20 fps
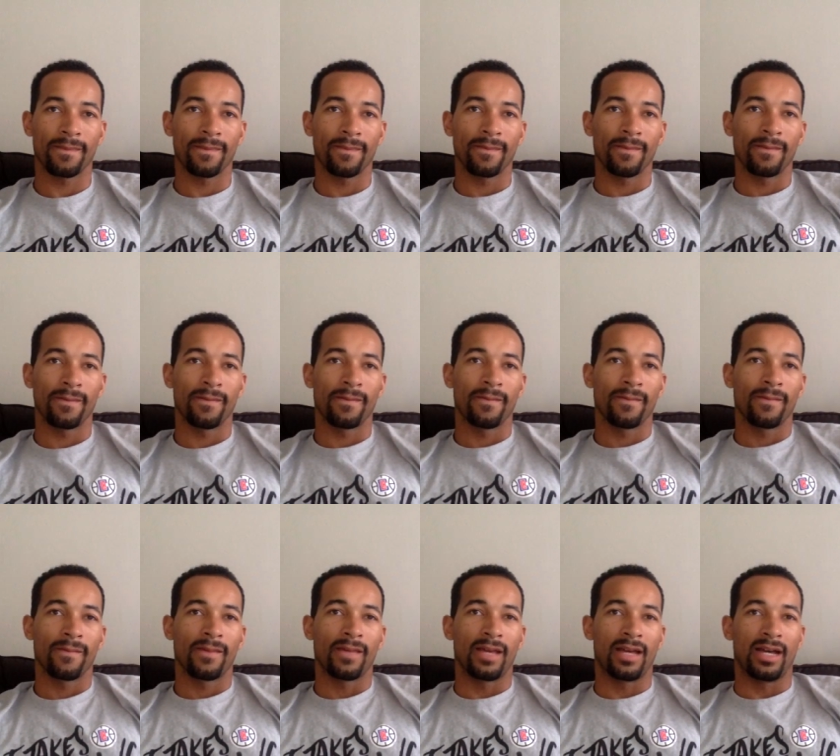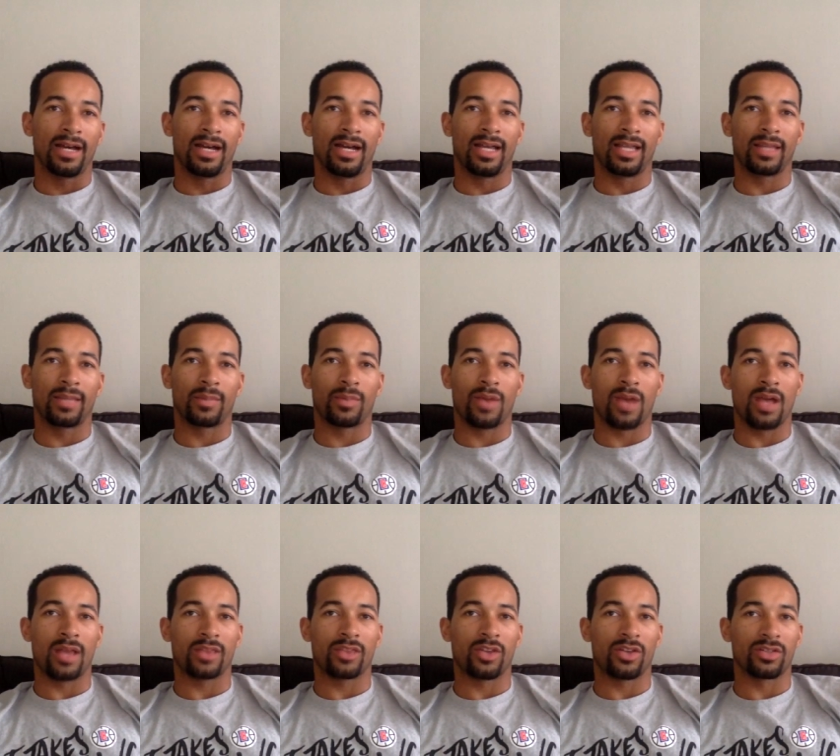Uh,
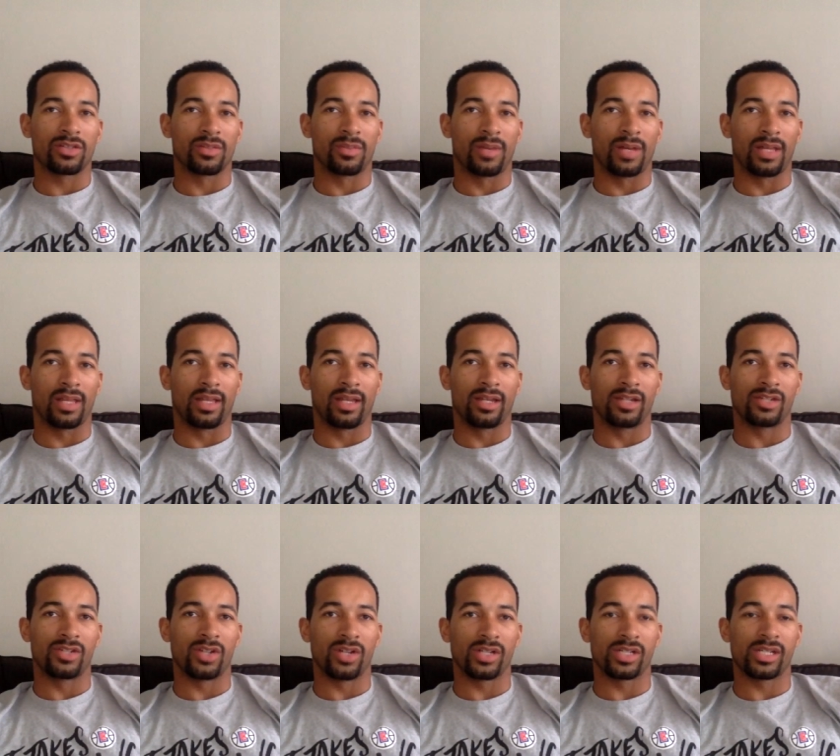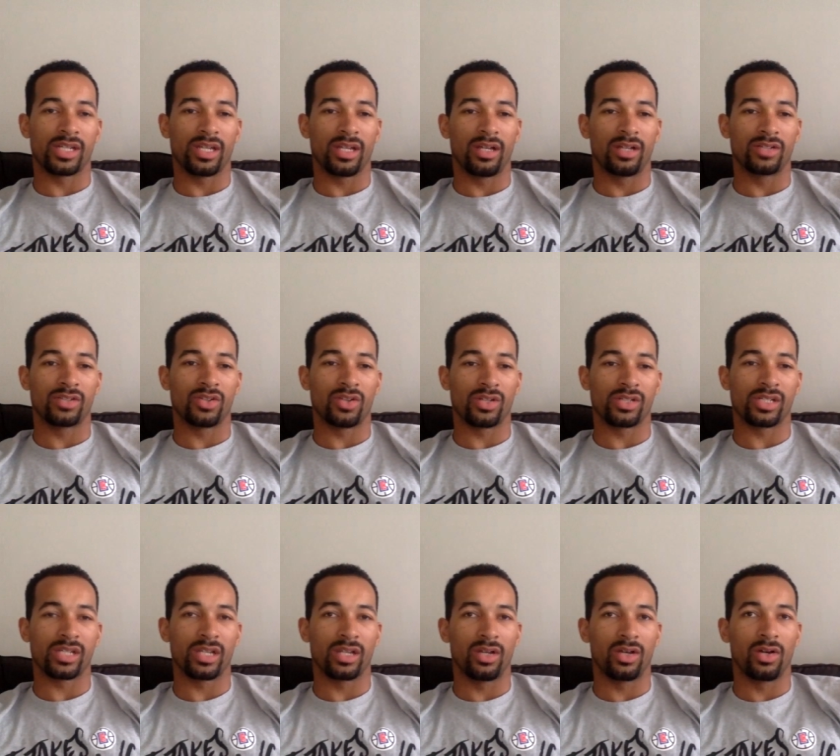LeBron throws the ball in to George Hill.
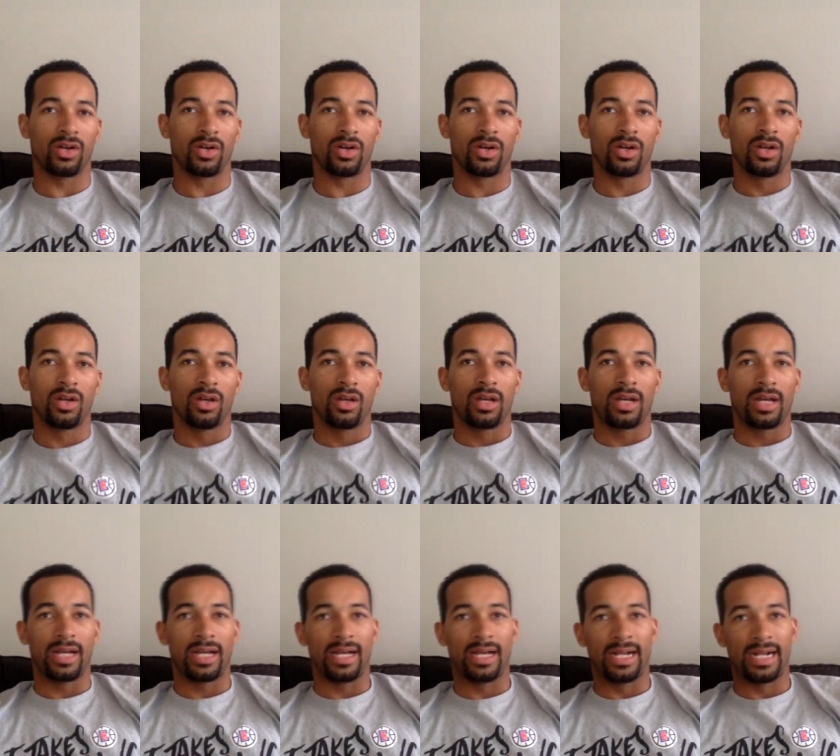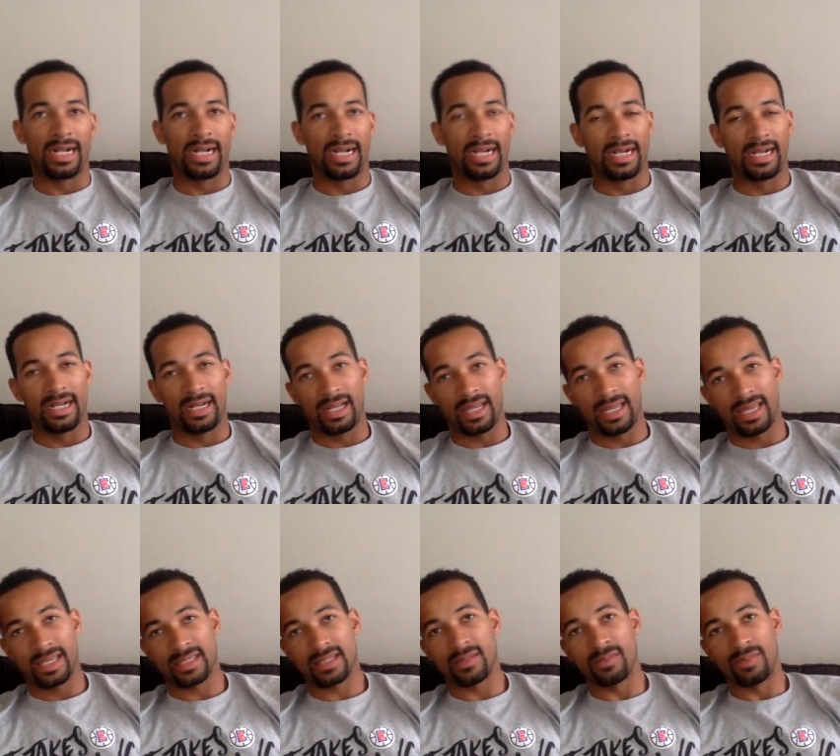George Hill uh,
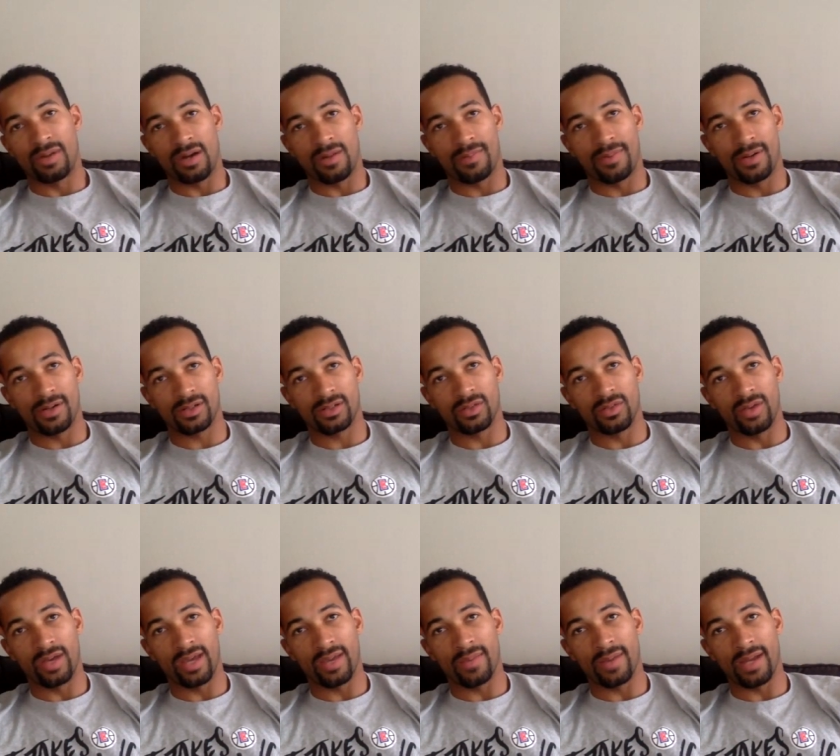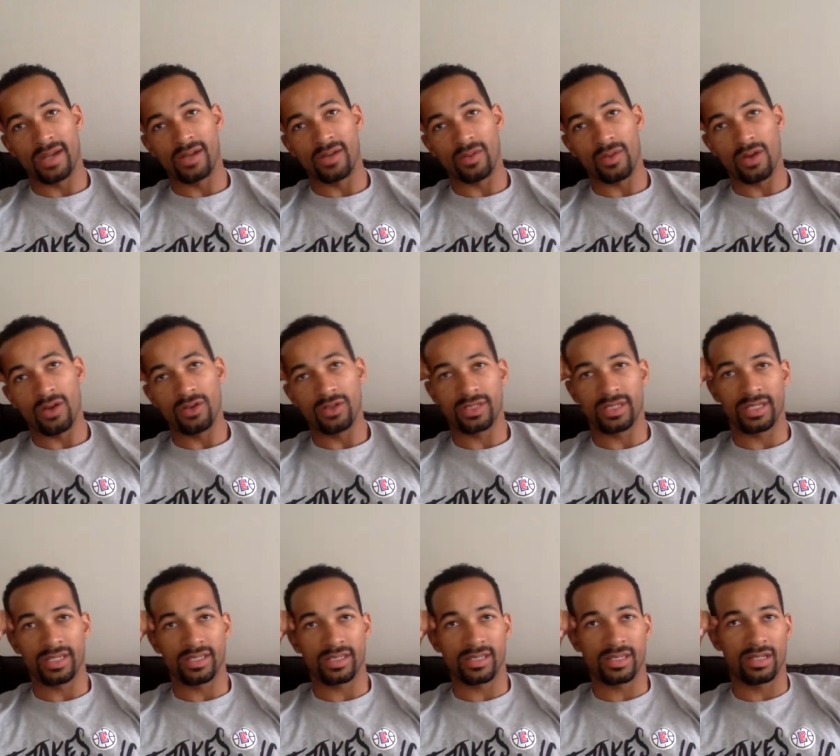gets the ball poked away by
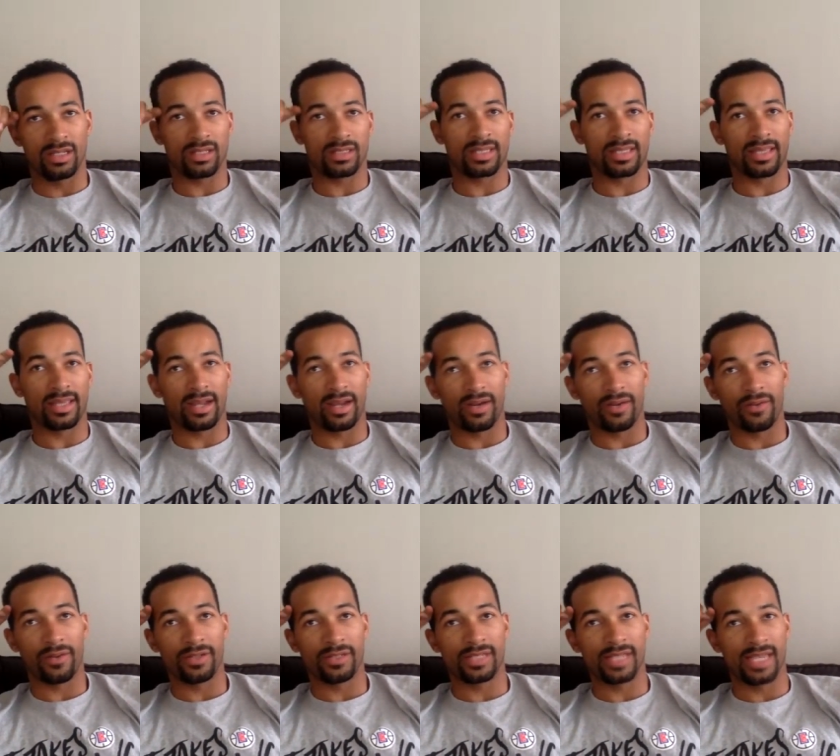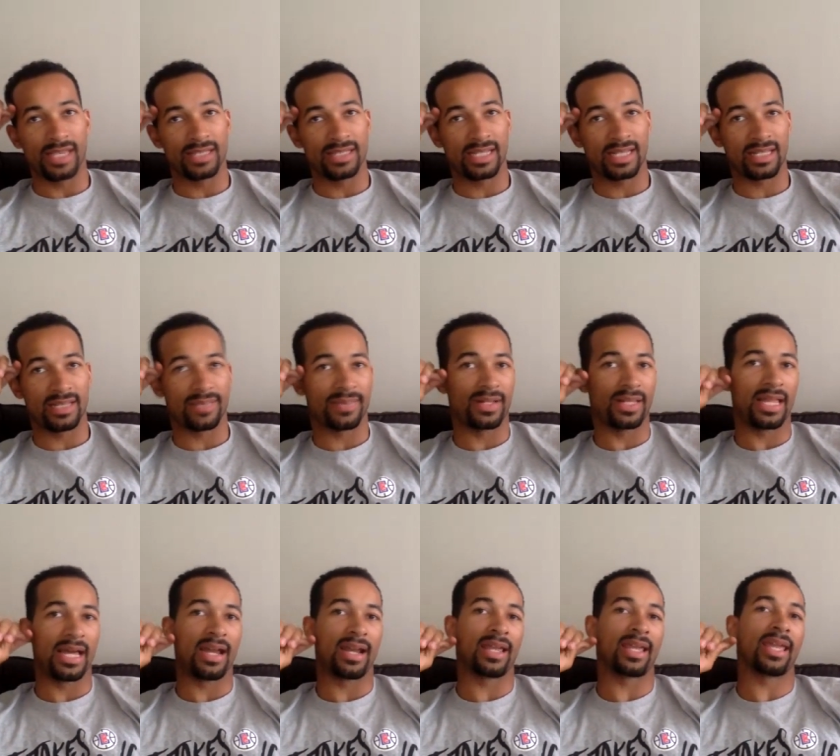DeRozan, so, so they're going to reset and take the
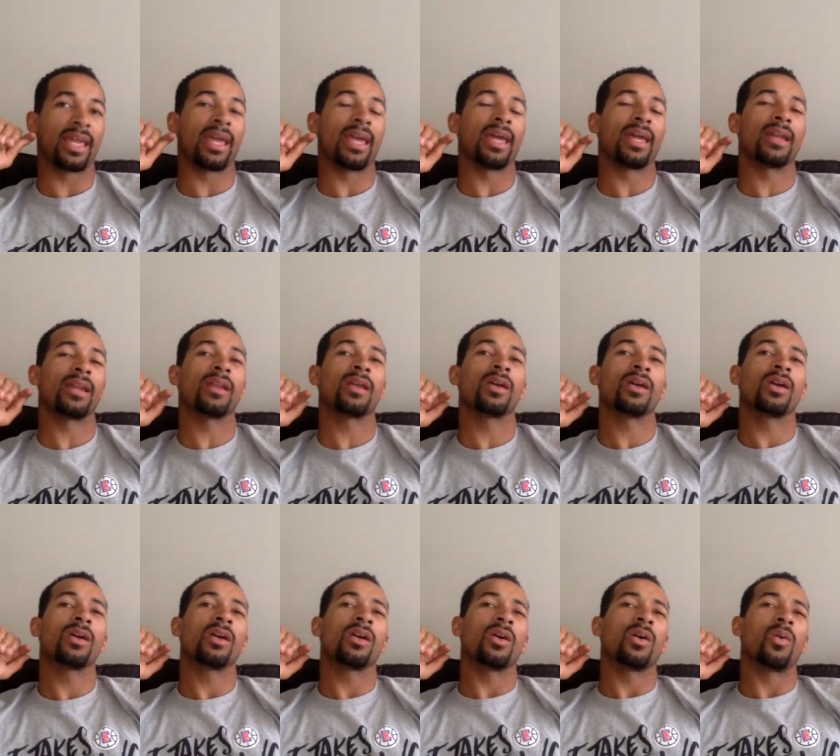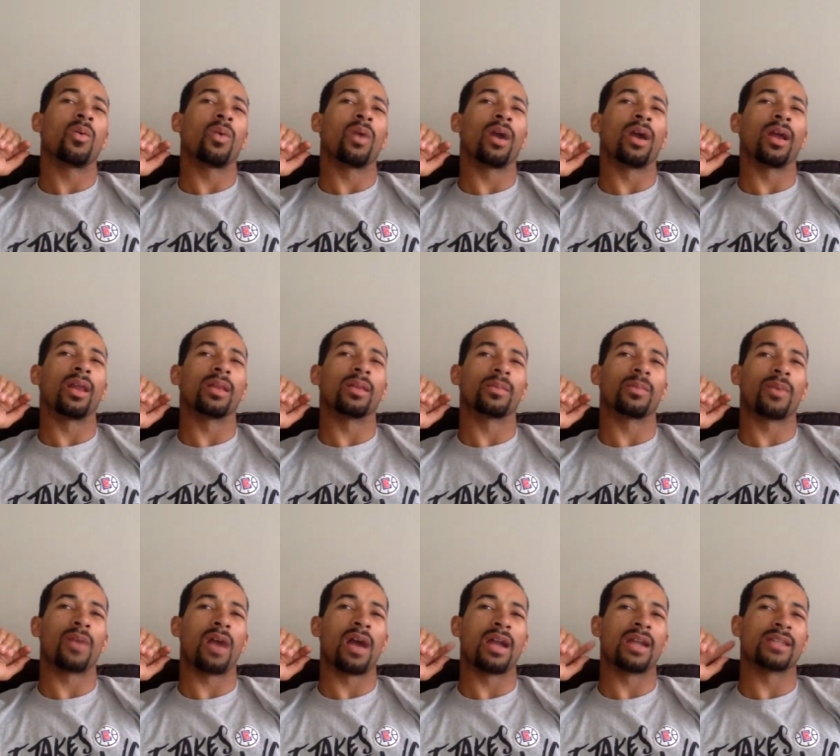ball out again. Where
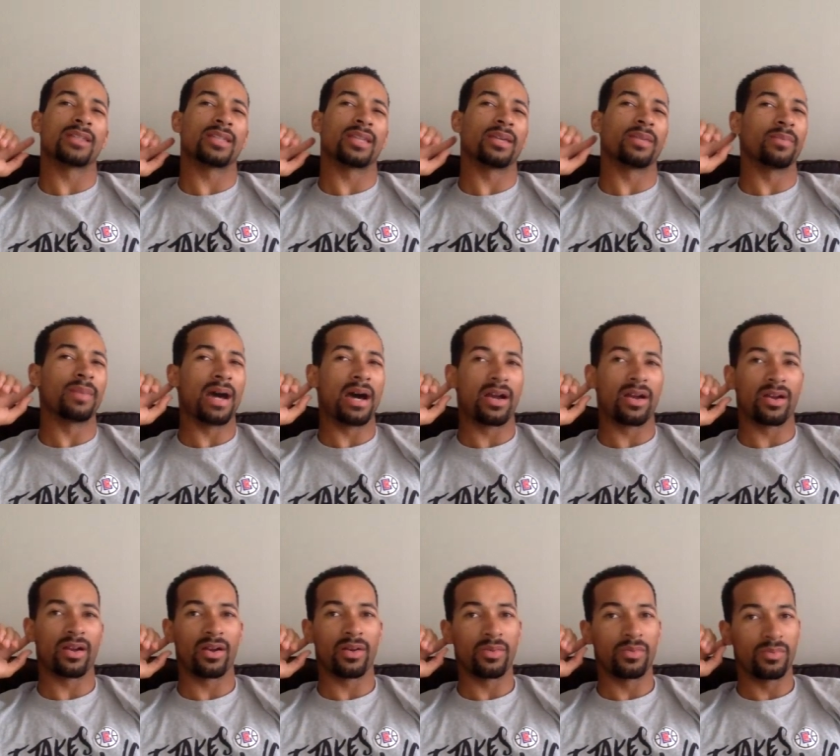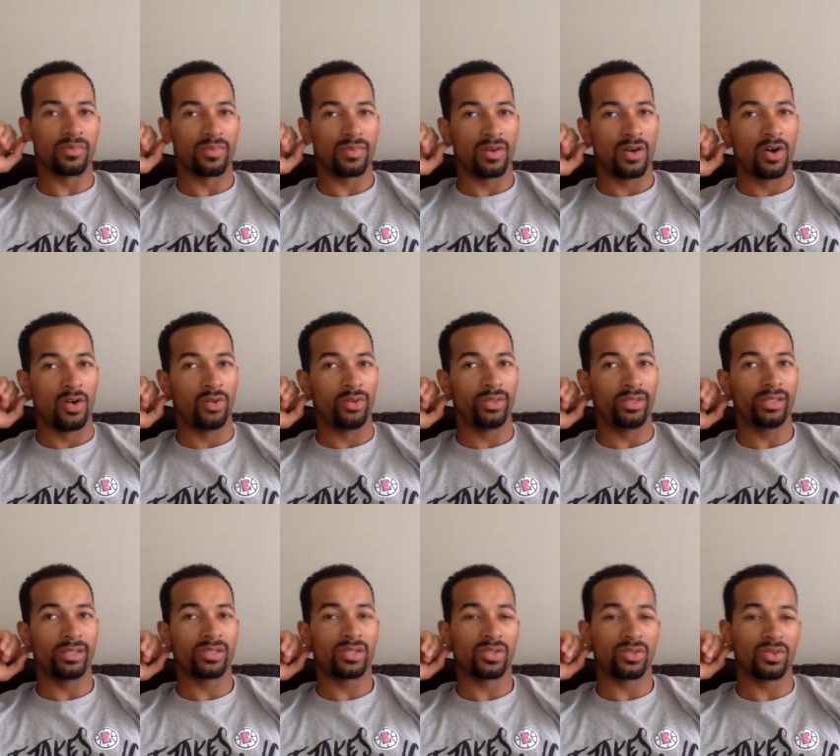LeBron is the inbounder,
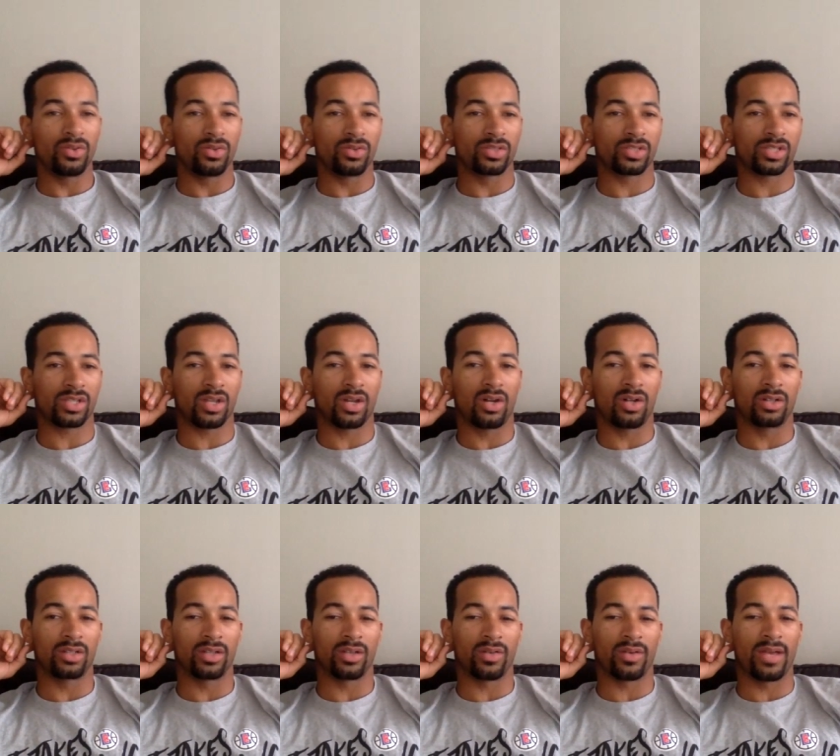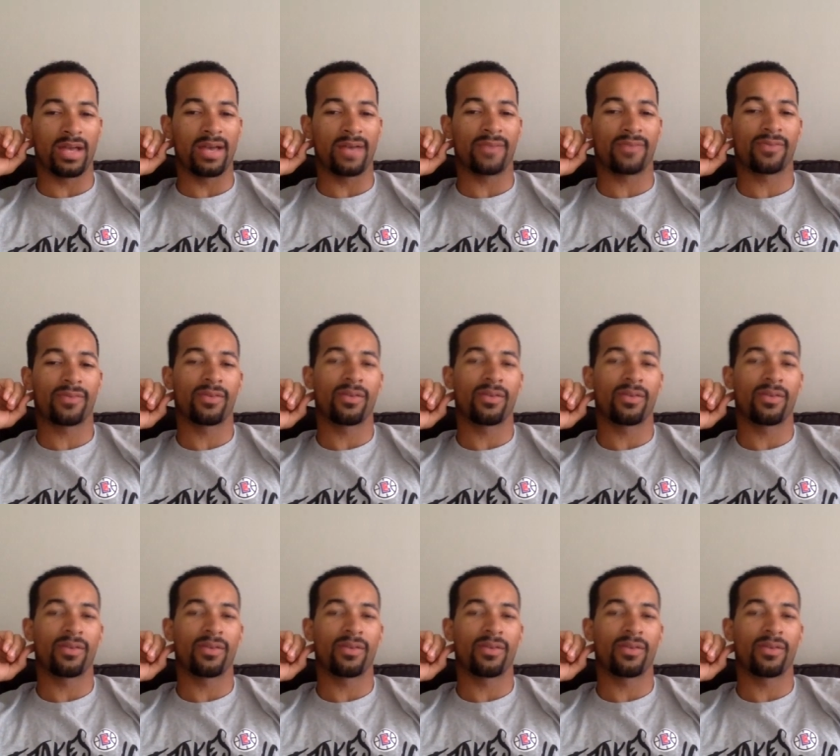only to scold a ref